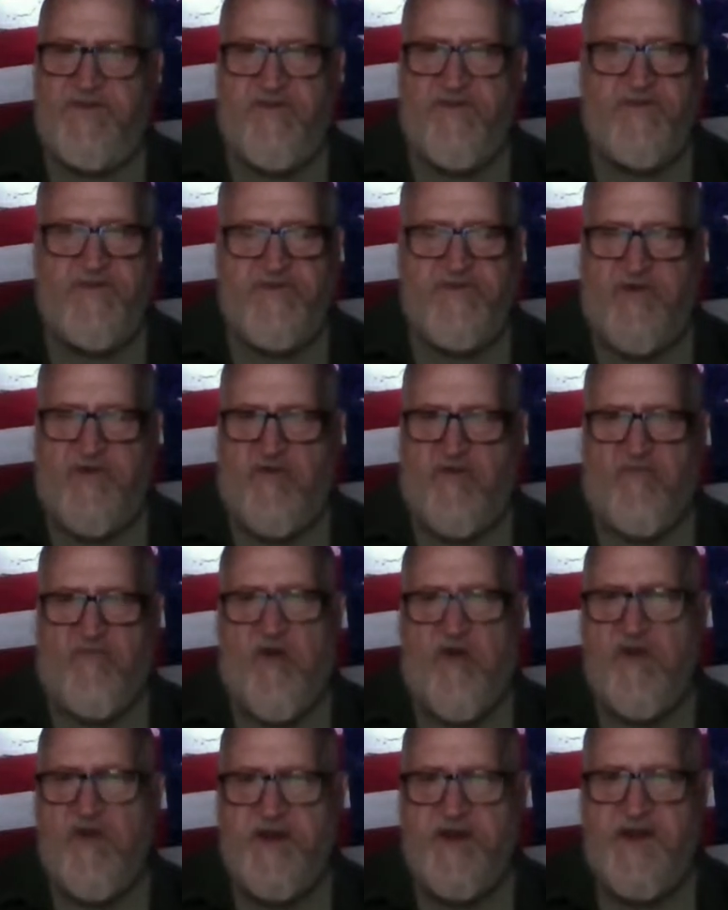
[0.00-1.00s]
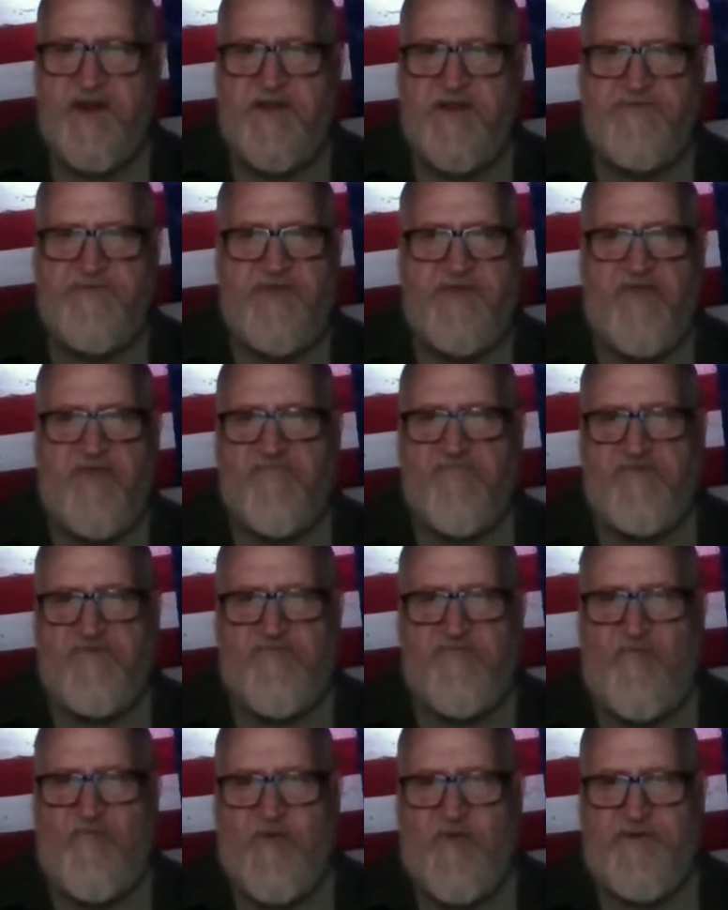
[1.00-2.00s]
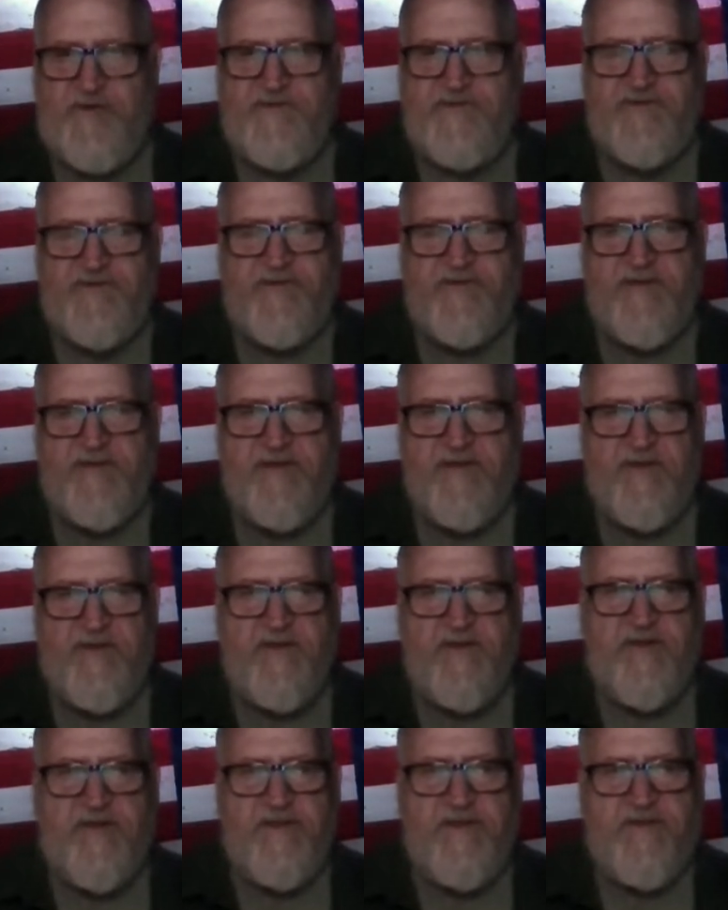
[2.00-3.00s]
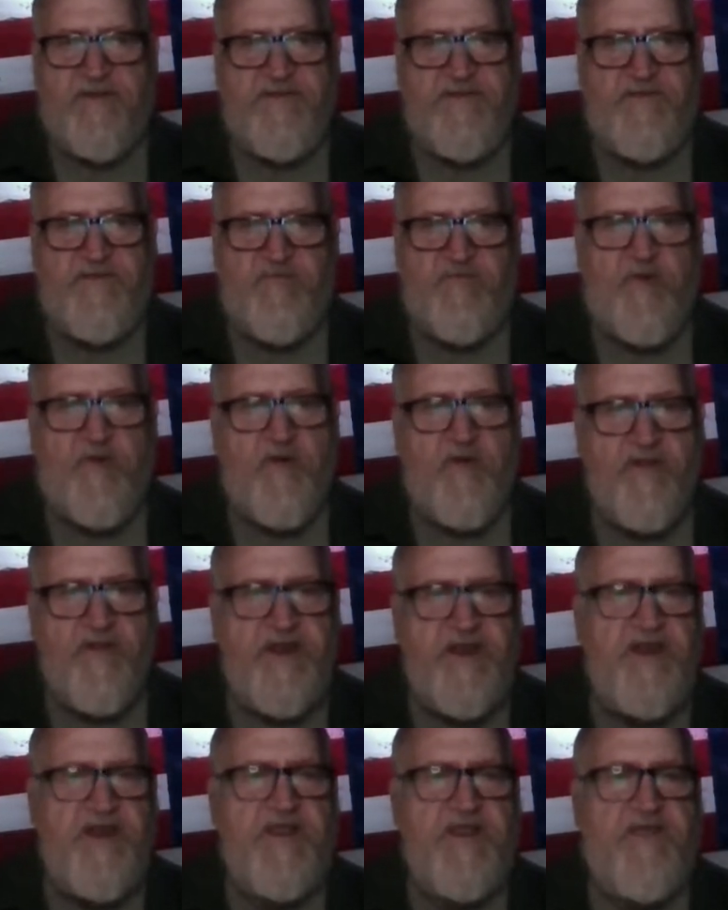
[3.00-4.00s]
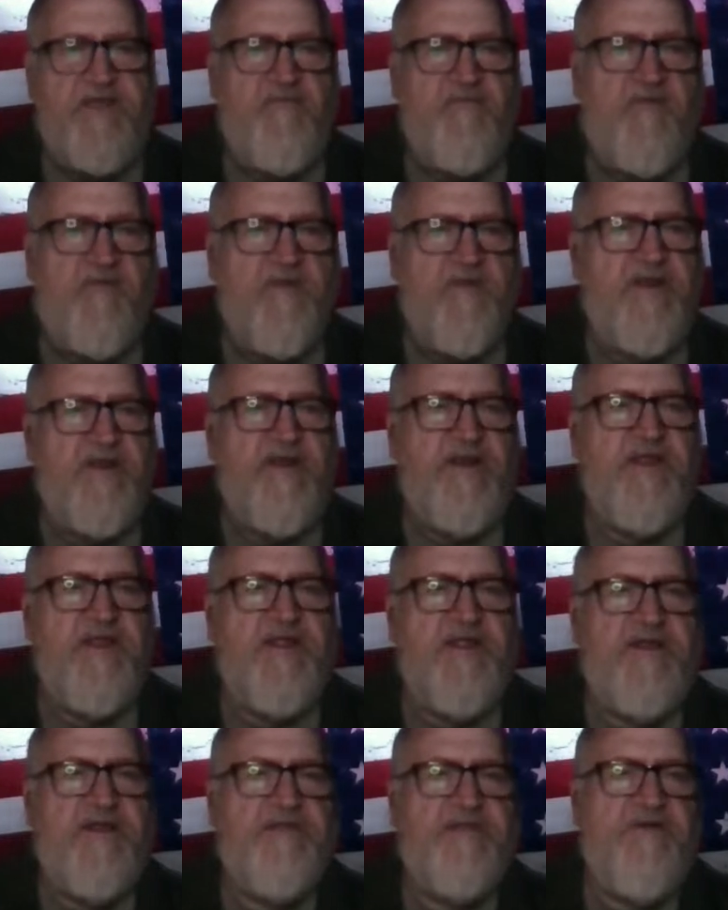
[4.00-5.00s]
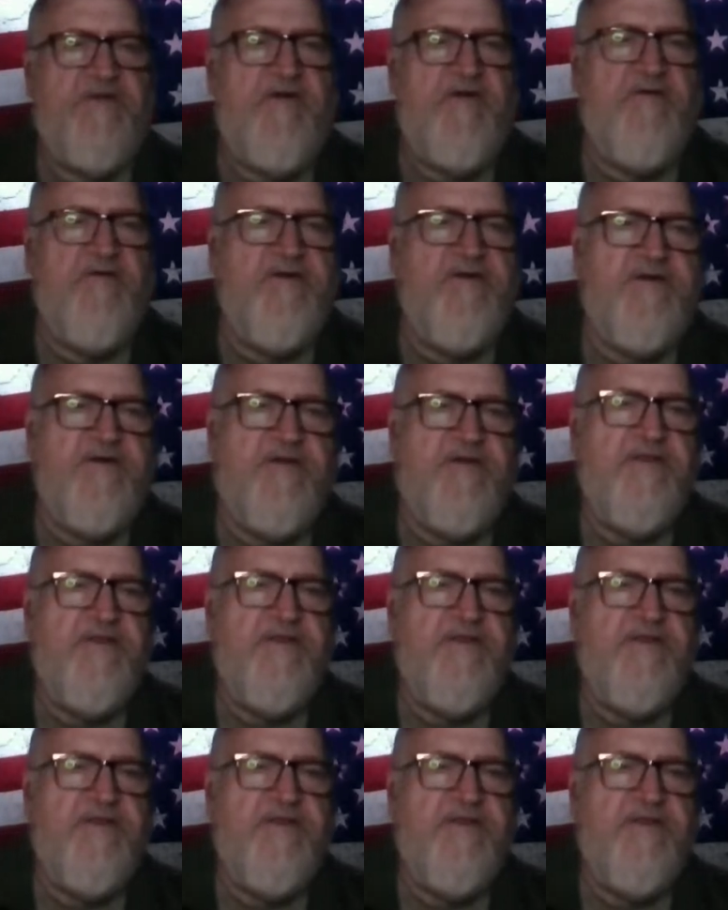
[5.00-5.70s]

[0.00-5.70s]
start rolling in the savings for us. Just rolling it in, rolling it in. It's all good.